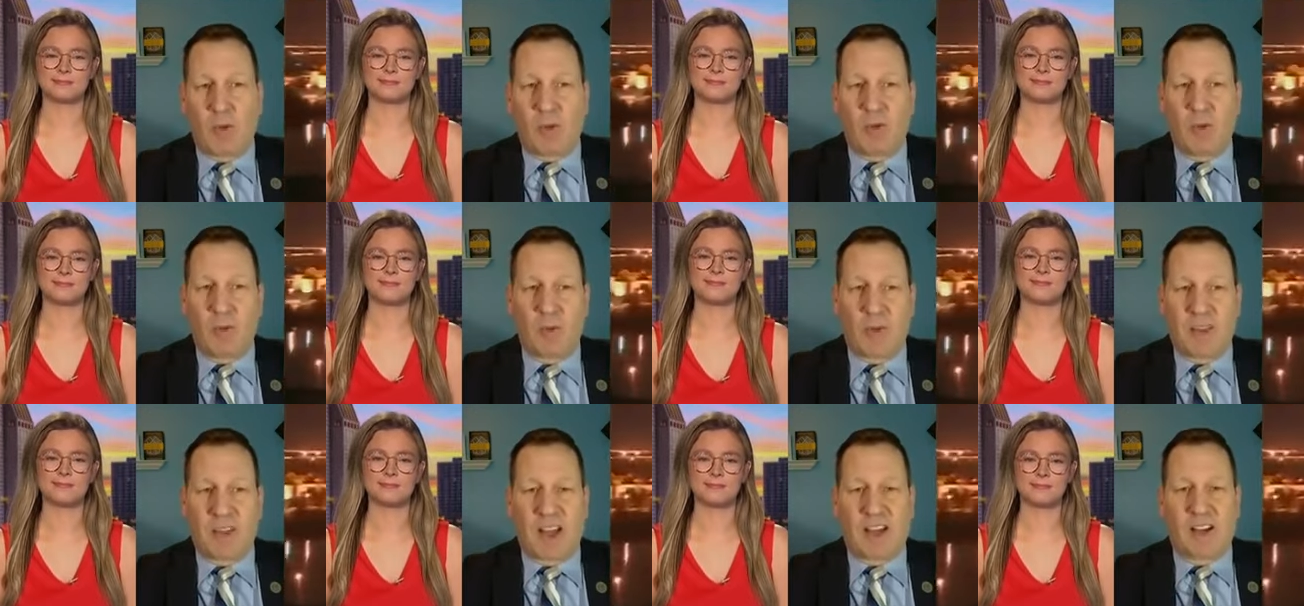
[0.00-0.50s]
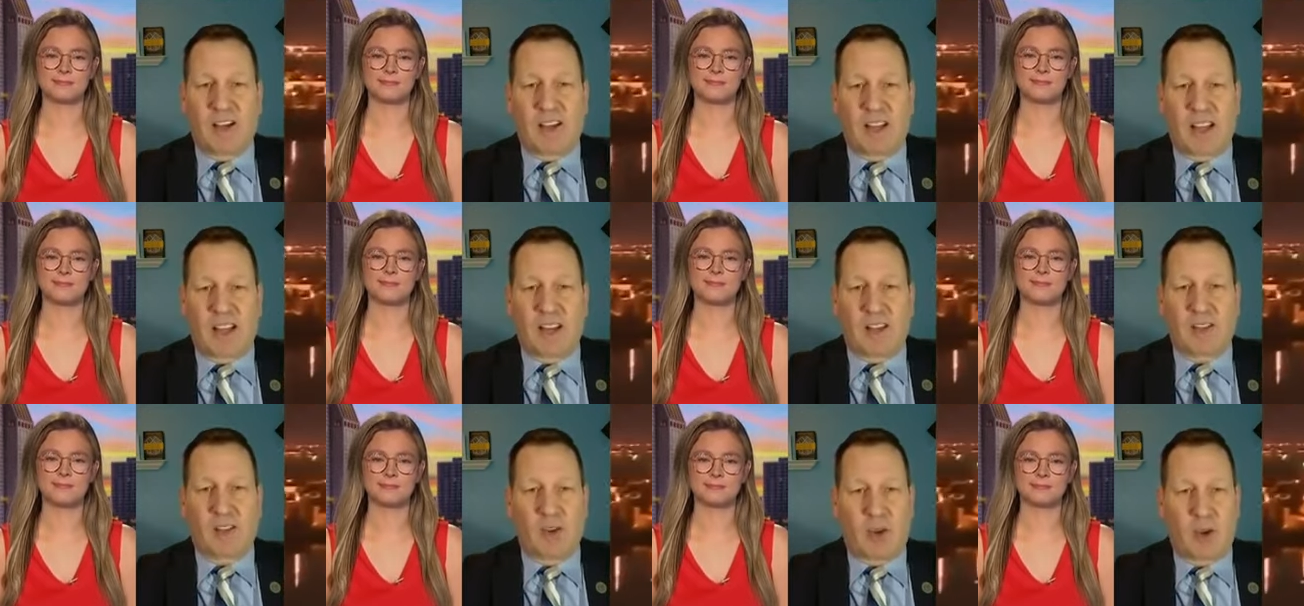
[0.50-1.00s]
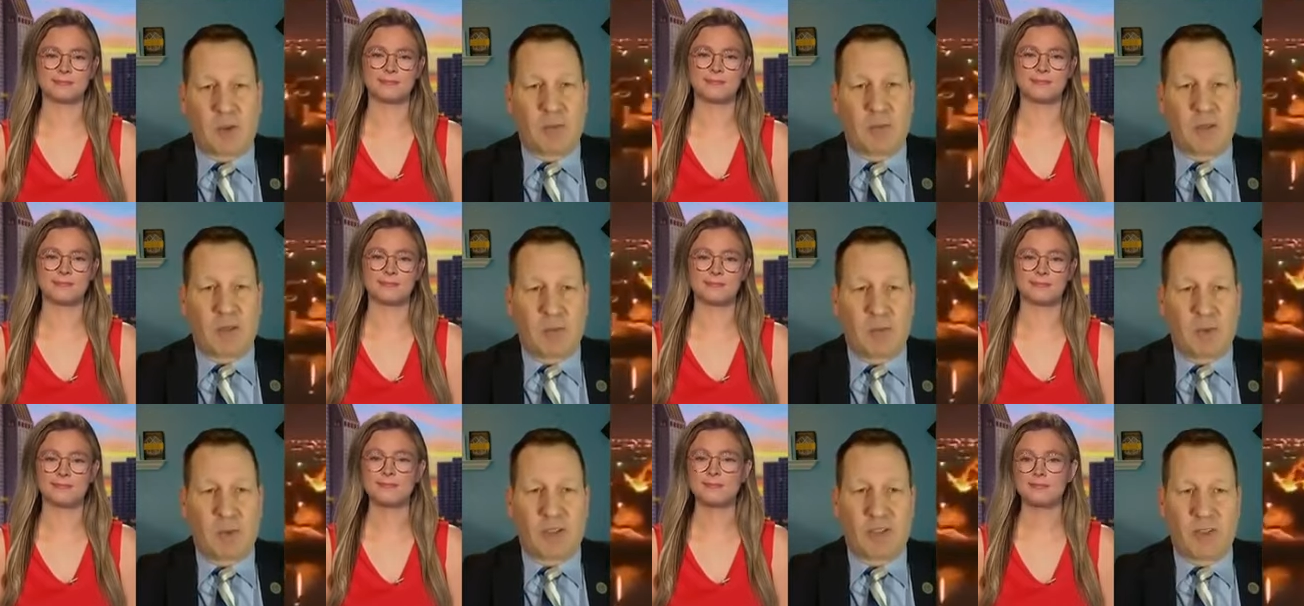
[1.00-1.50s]
Speaker 1: w- without a lot of thought
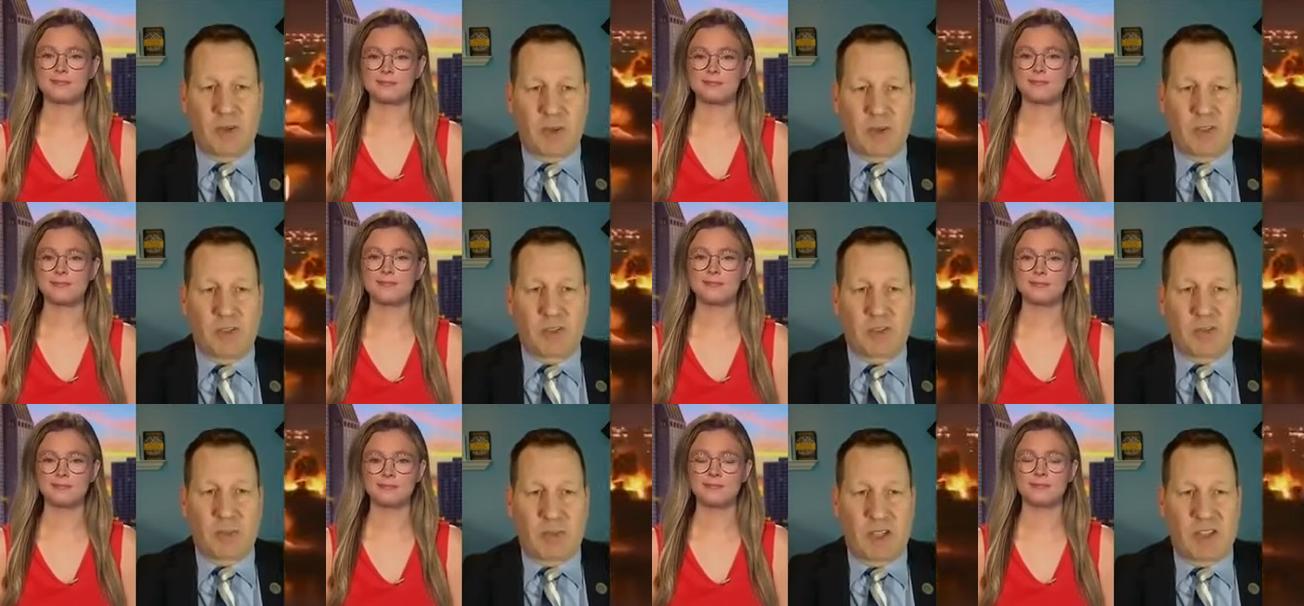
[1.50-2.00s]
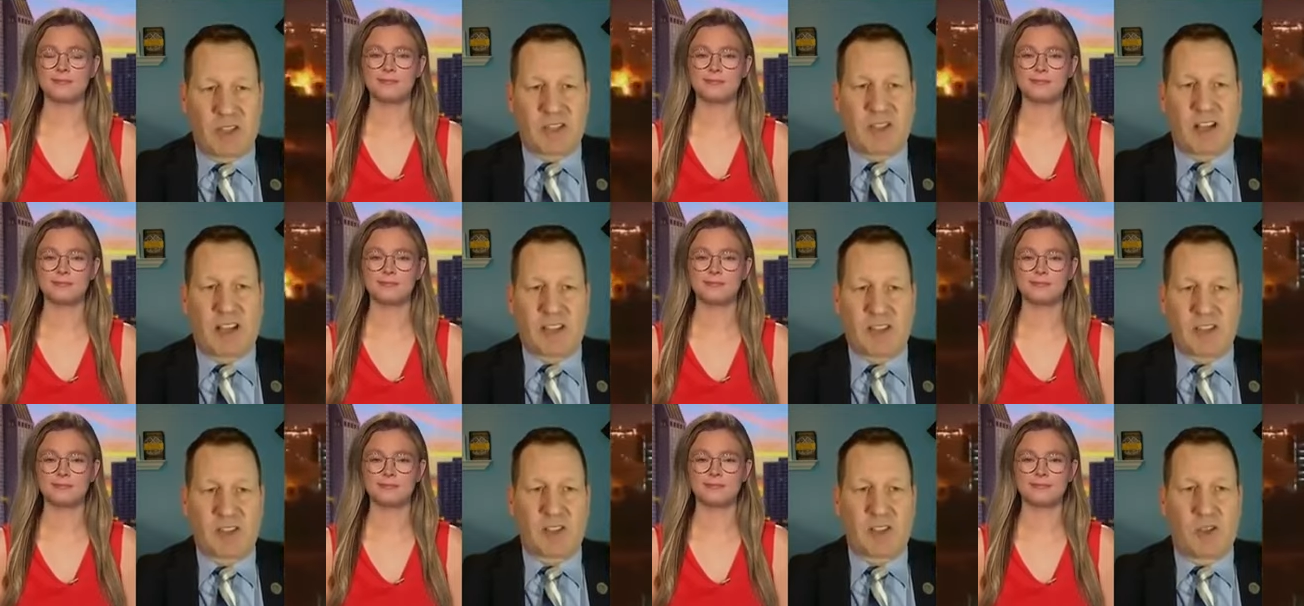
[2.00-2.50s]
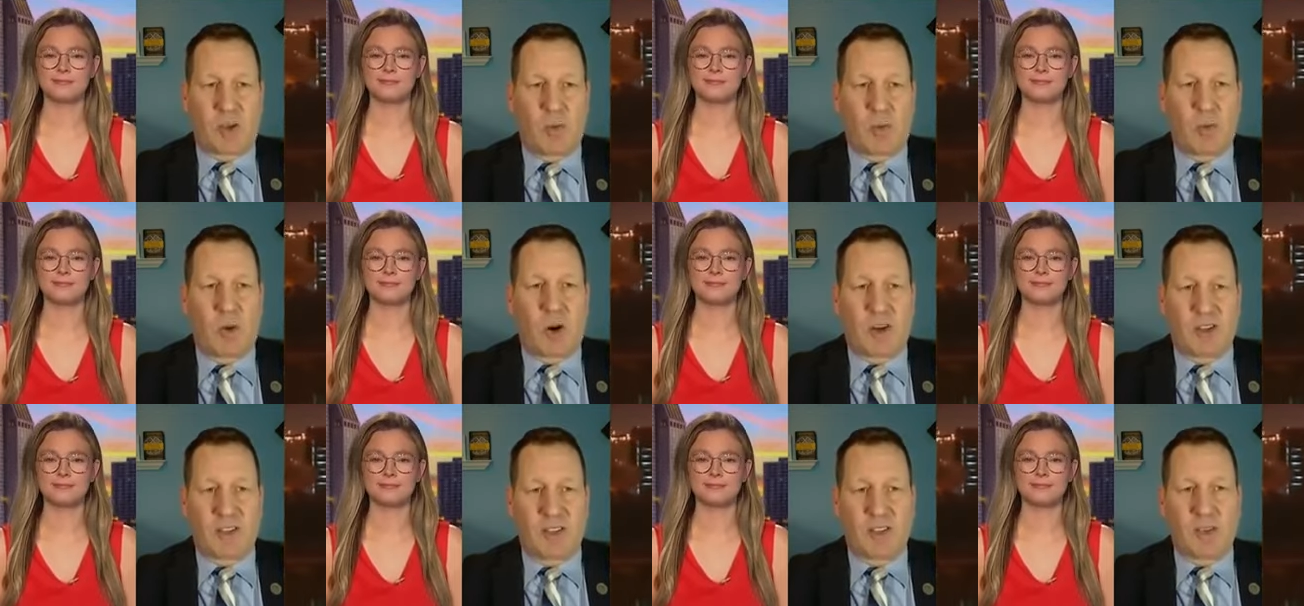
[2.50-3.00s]
being put into it, just being kind of slow
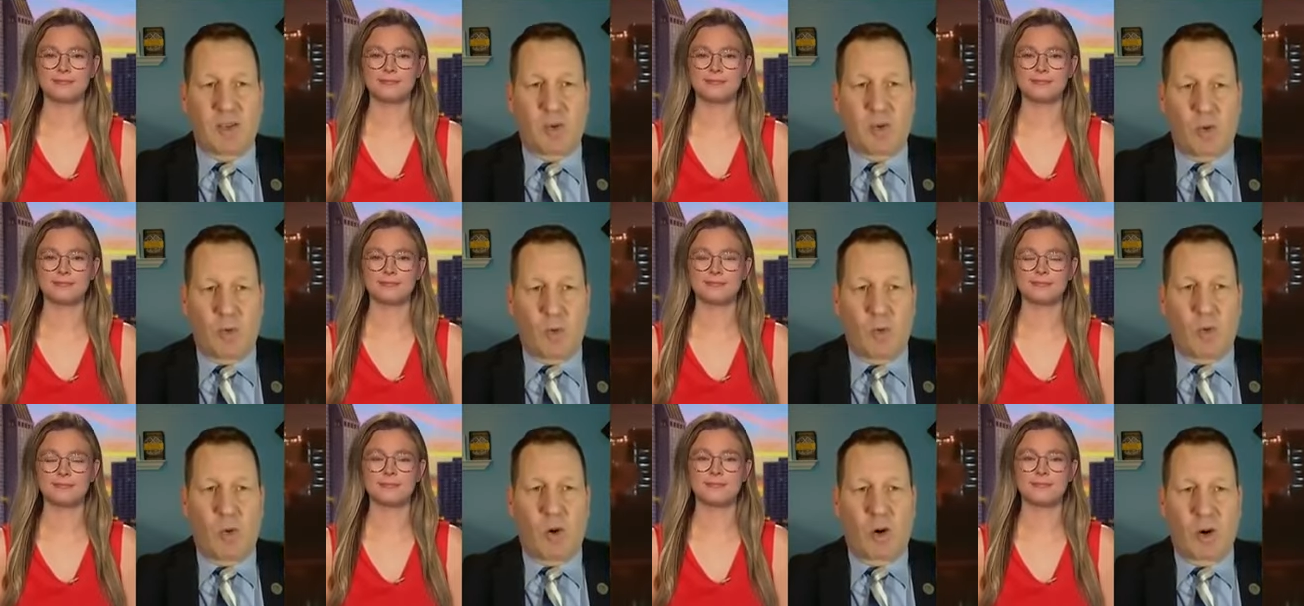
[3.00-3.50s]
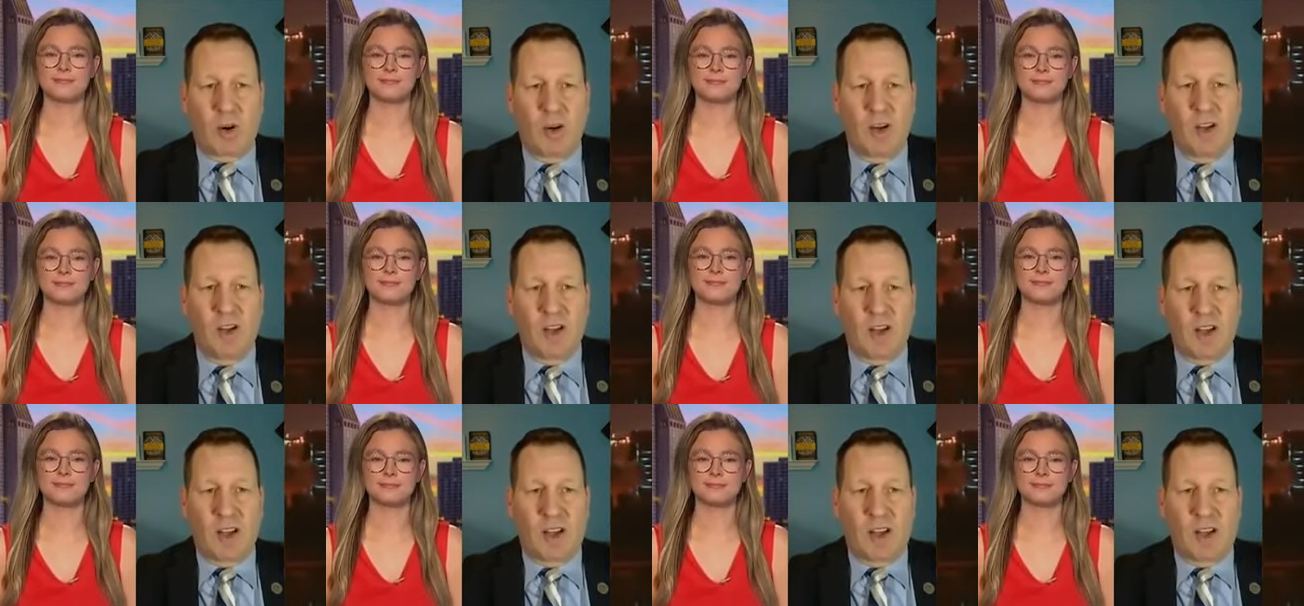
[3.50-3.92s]
walked into a war.